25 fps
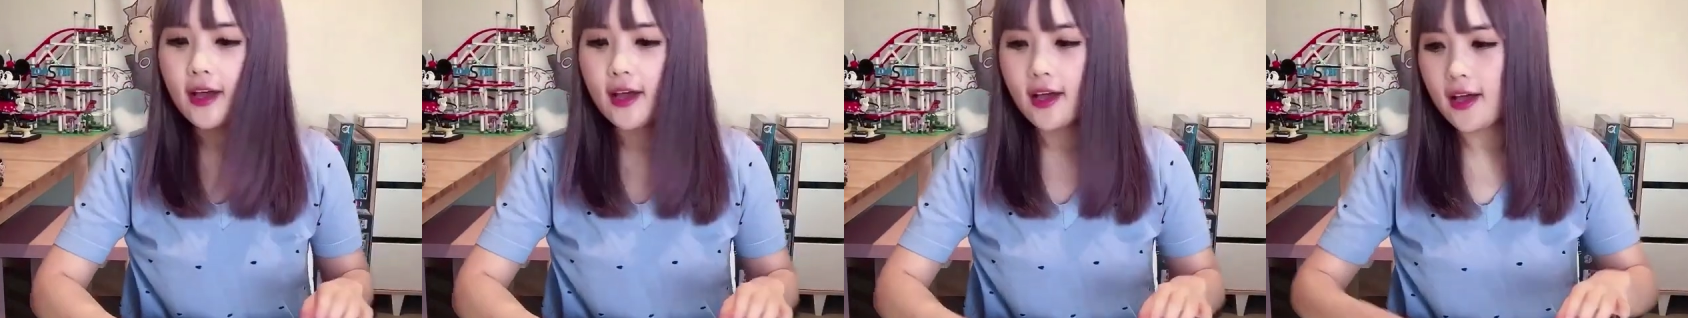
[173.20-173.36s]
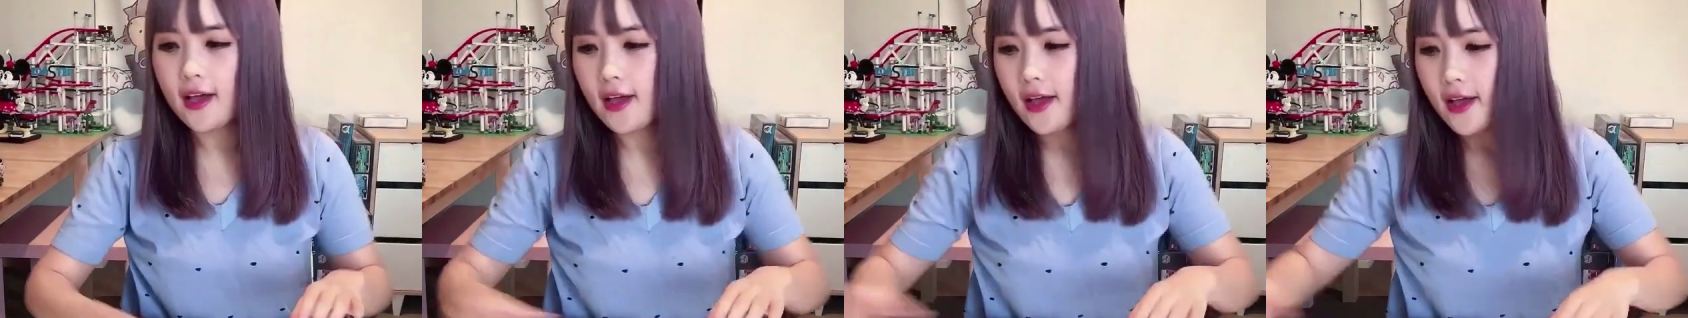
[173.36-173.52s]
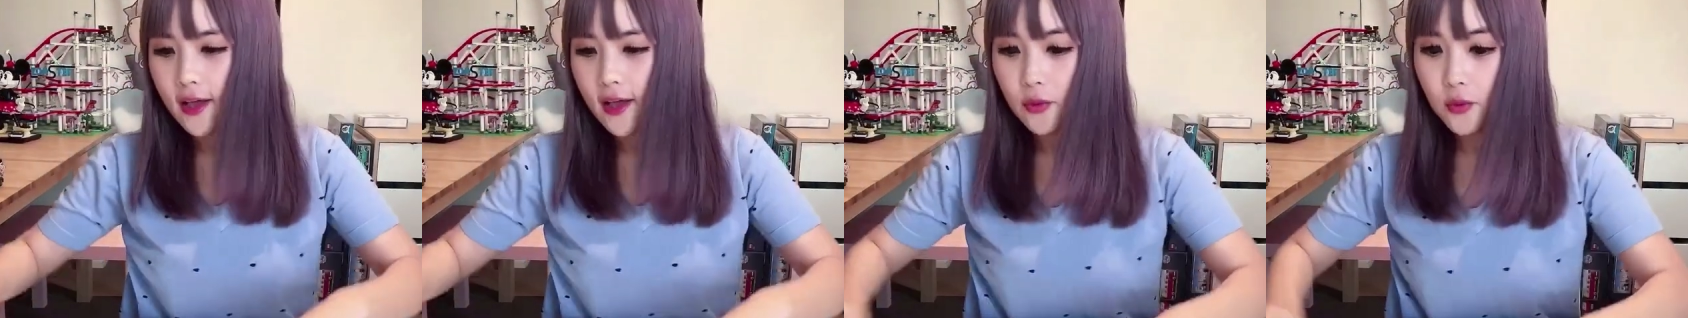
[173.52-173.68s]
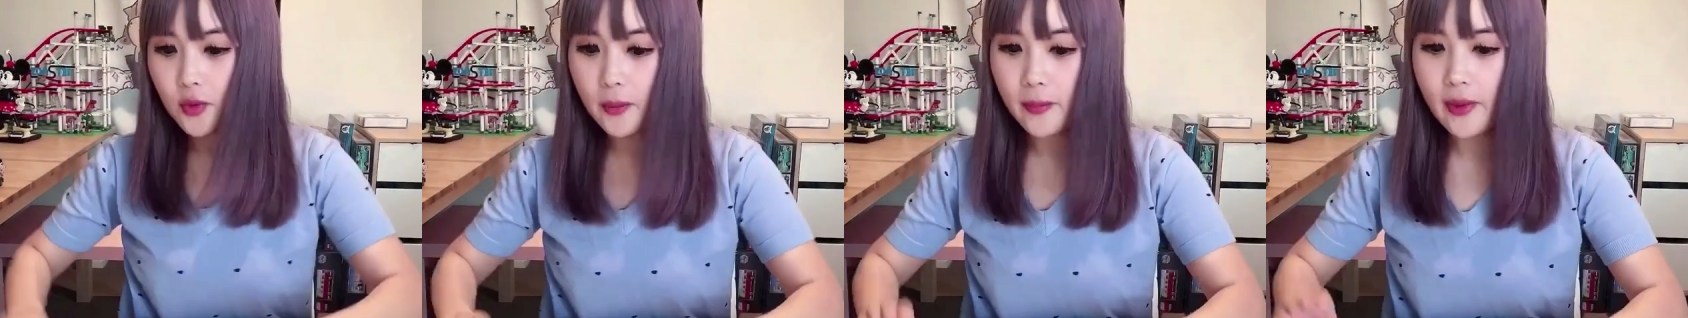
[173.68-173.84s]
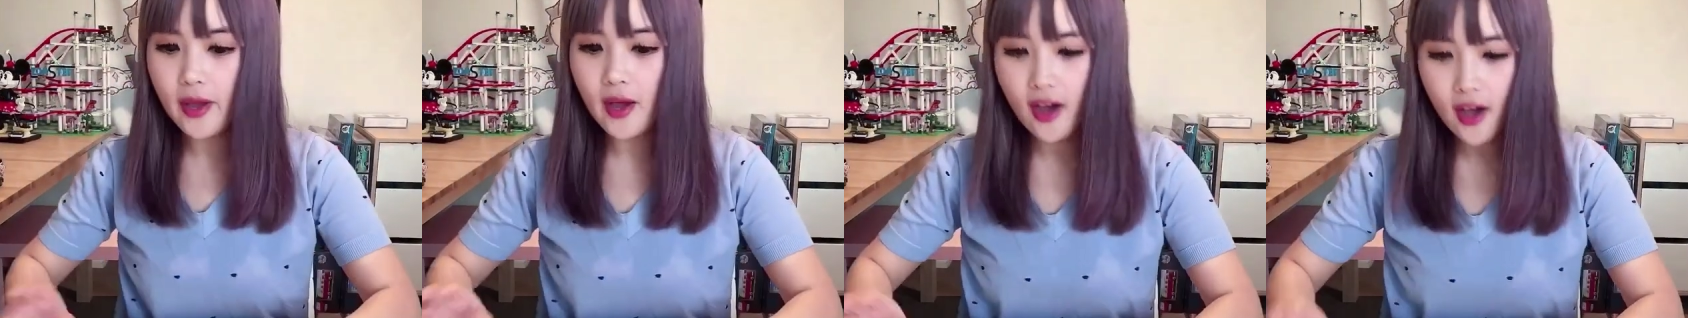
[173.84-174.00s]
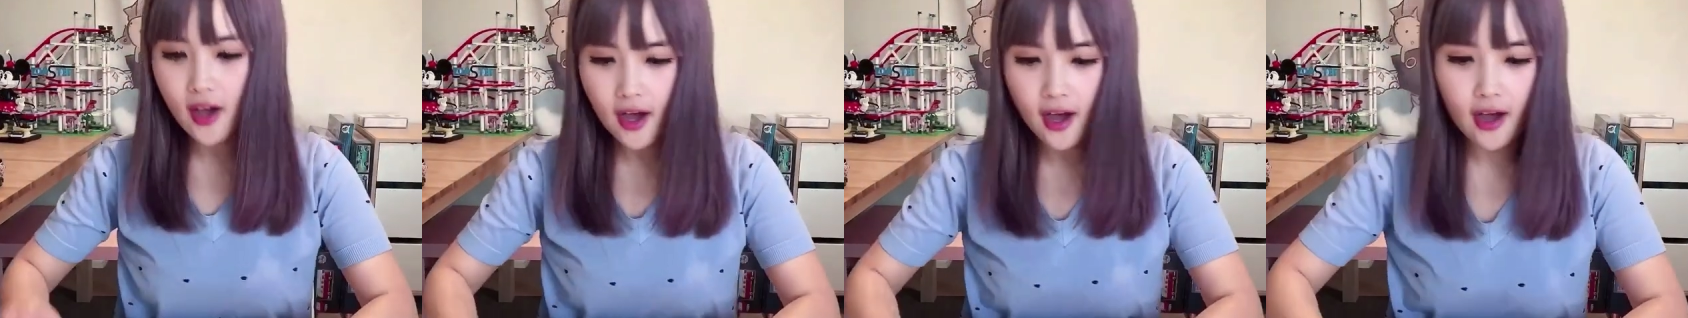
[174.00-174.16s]
We're about
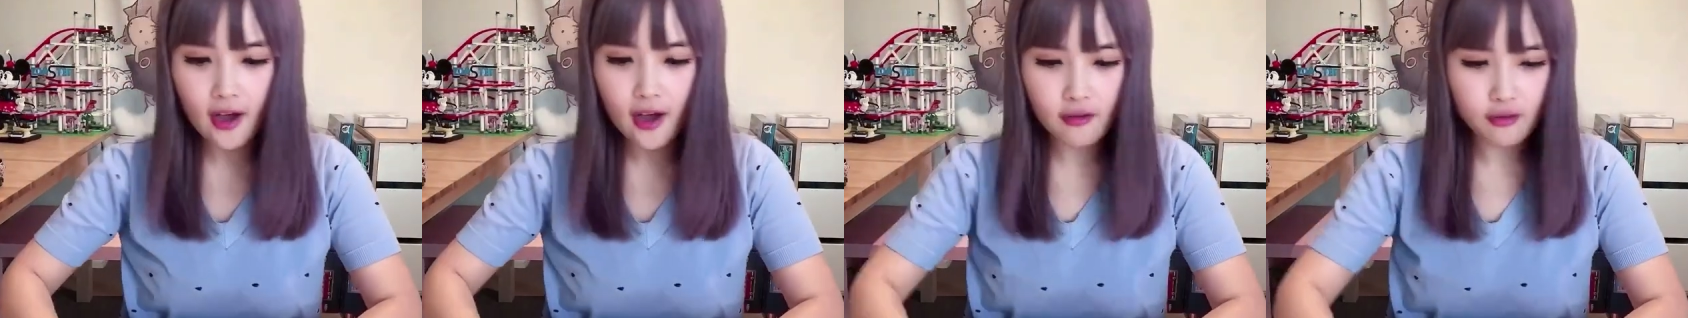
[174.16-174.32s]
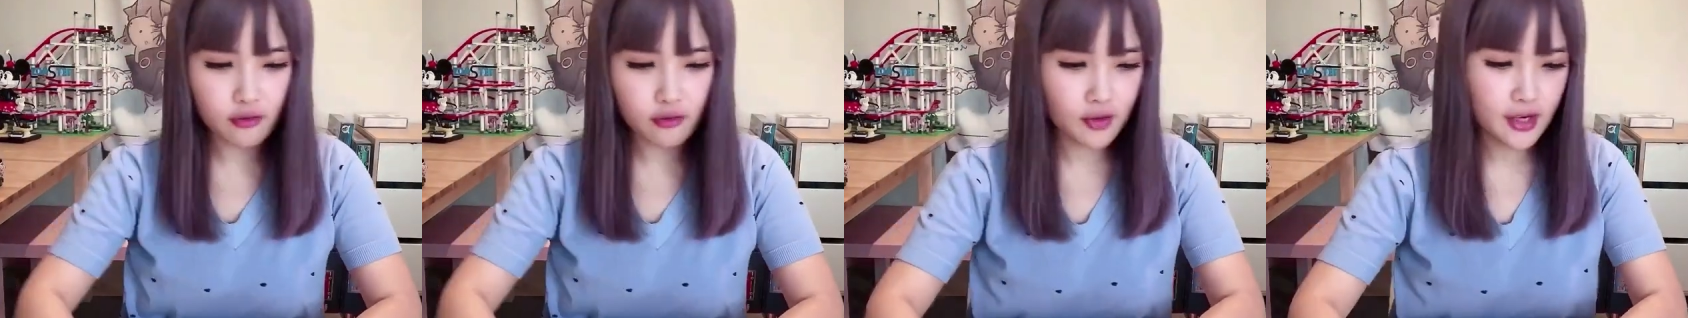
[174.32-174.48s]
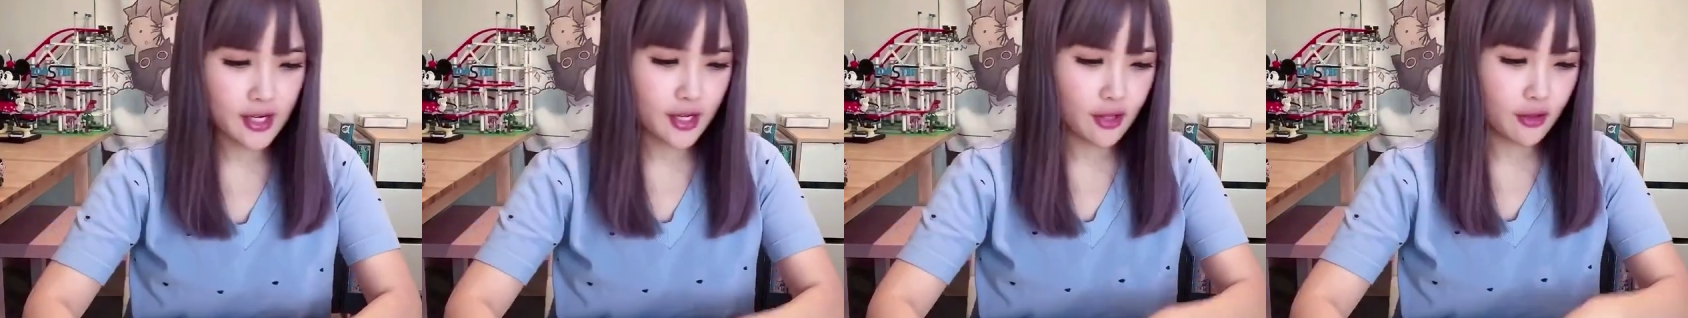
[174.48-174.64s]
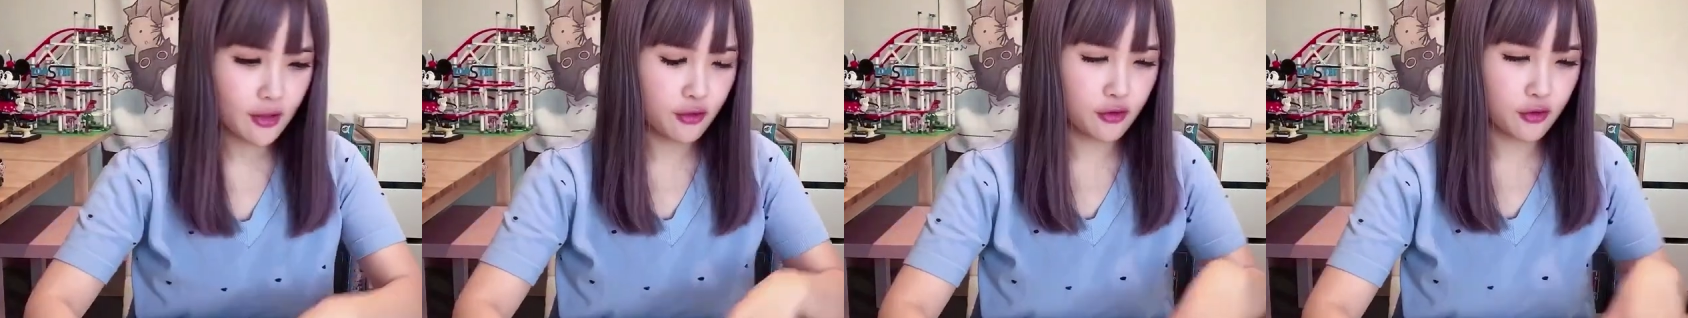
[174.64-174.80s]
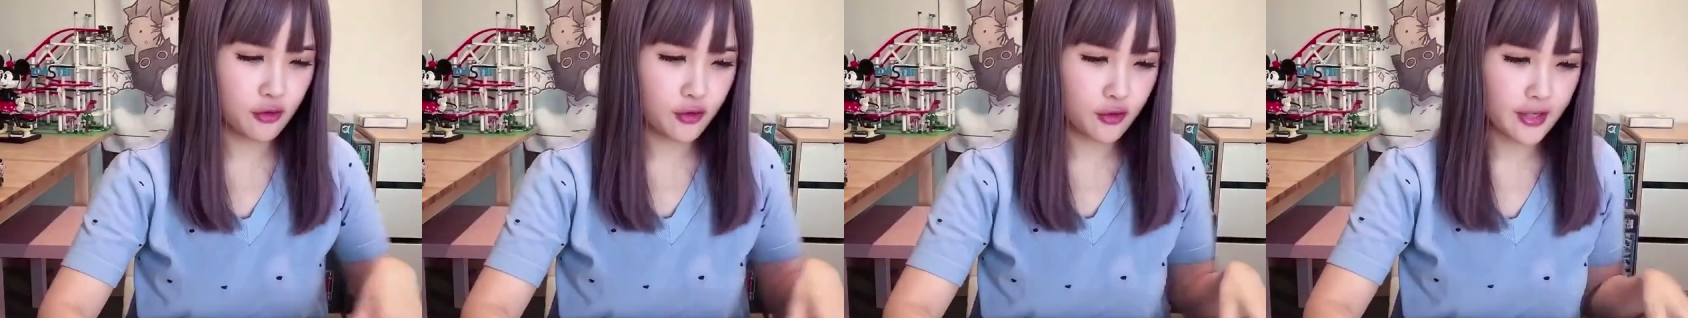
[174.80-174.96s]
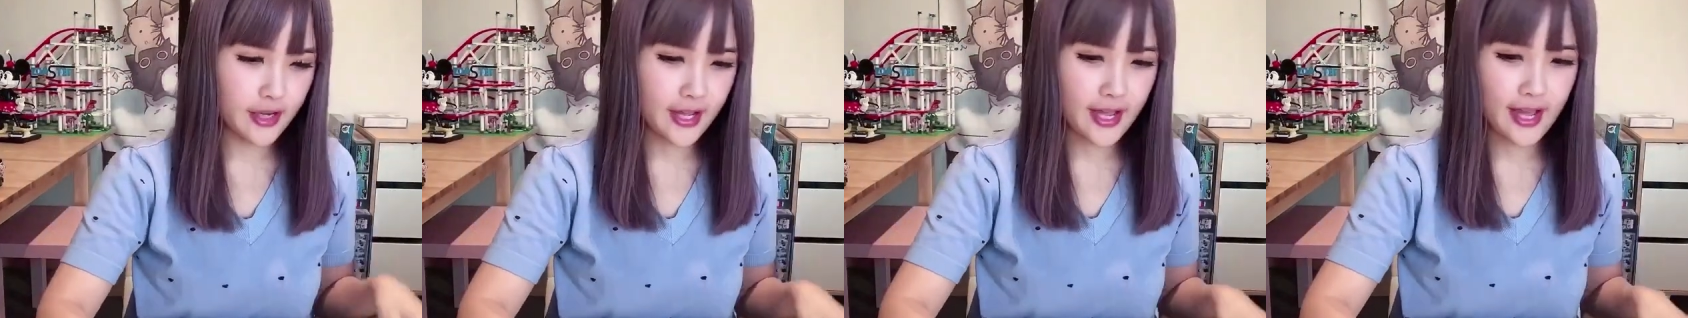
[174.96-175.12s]
halfway through
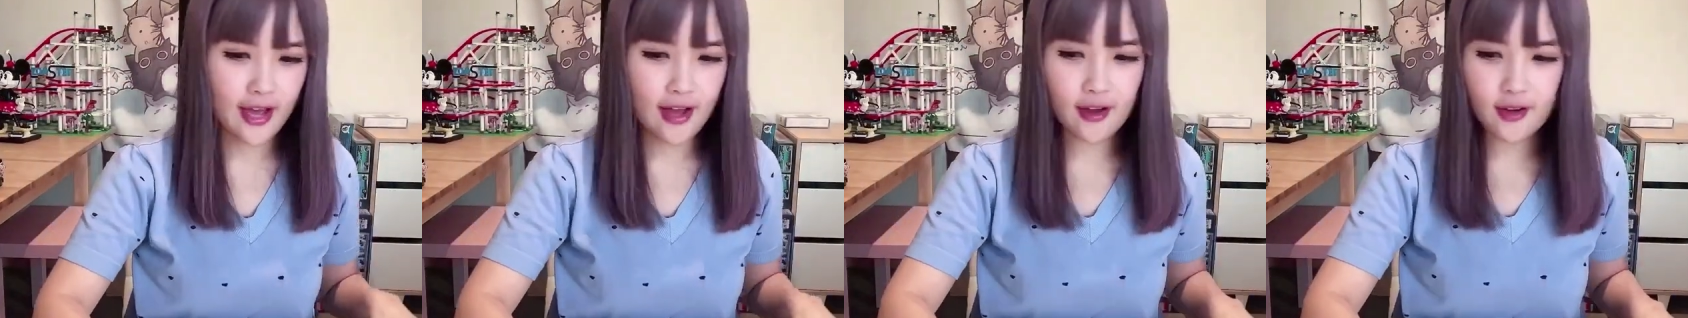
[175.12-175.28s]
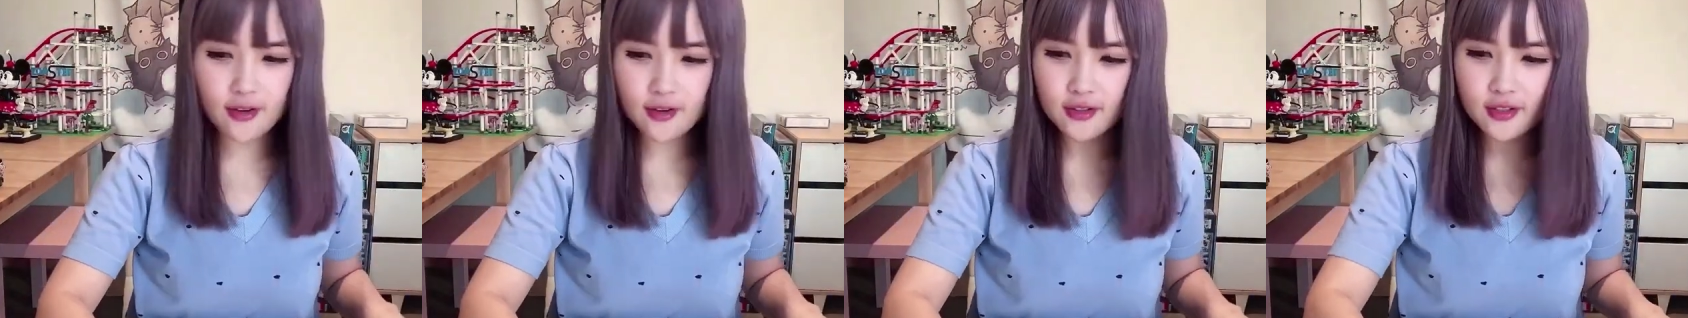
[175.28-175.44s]
now,